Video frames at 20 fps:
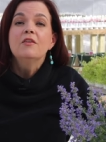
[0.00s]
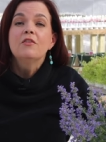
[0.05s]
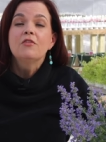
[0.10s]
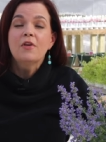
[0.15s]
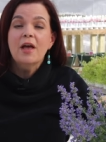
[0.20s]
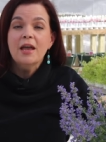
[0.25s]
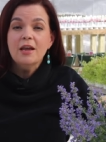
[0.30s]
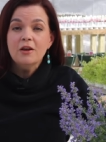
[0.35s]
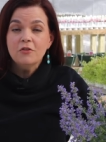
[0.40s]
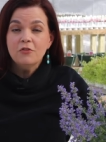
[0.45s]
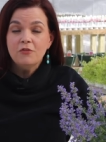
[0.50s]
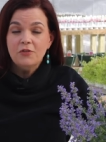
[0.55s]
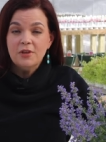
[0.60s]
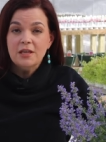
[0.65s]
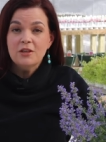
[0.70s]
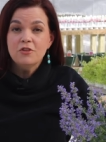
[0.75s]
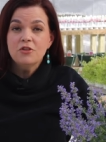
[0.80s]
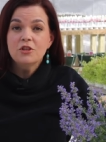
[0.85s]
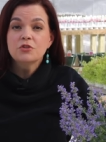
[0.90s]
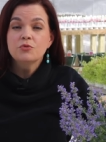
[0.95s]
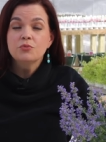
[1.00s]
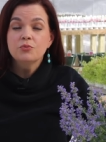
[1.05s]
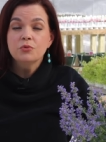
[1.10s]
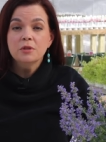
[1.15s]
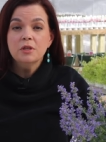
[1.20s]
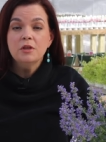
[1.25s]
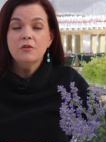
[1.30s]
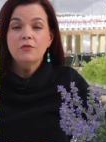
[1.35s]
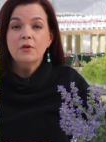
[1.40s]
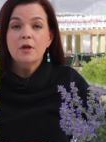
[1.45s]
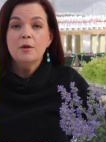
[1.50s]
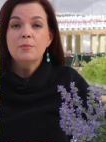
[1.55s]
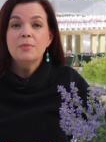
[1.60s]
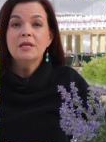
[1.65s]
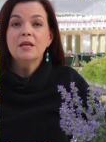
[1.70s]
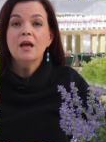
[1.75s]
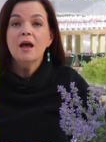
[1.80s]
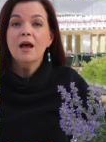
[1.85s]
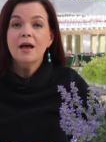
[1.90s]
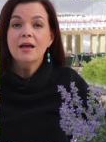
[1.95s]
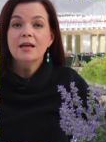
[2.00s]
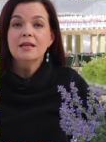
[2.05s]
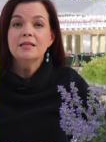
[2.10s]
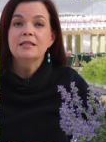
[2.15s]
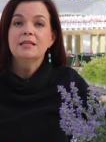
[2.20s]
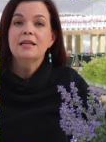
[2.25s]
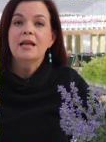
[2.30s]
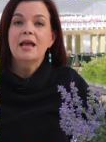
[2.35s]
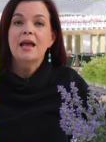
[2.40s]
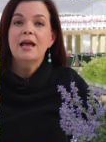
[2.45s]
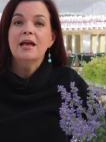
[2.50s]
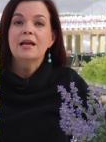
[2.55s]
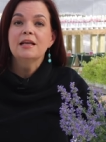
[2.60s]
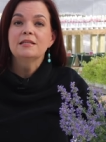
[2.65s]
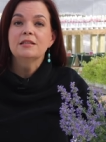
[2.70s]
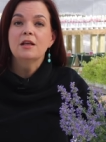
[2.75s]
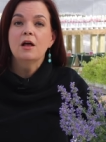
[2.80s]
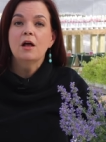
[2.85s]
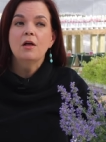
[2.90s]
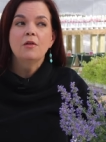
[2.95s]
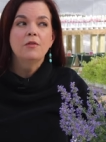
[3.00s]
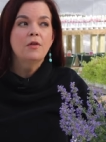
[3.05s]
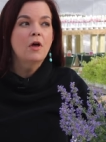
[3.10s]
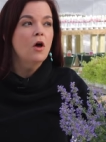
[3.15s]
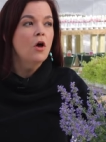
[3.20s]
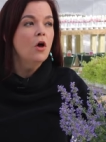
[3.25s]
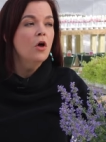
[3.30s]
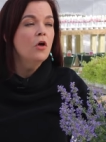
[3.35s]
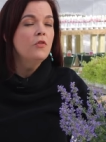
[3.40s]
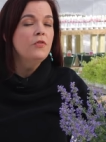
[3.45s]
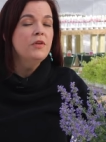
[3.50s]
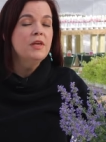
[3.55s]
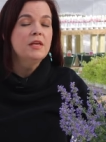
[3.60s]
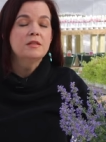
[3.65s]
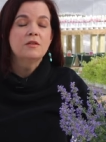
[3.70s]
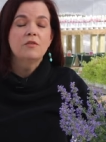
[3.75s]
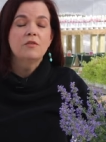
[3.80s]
Firefinch is really fun because it has all these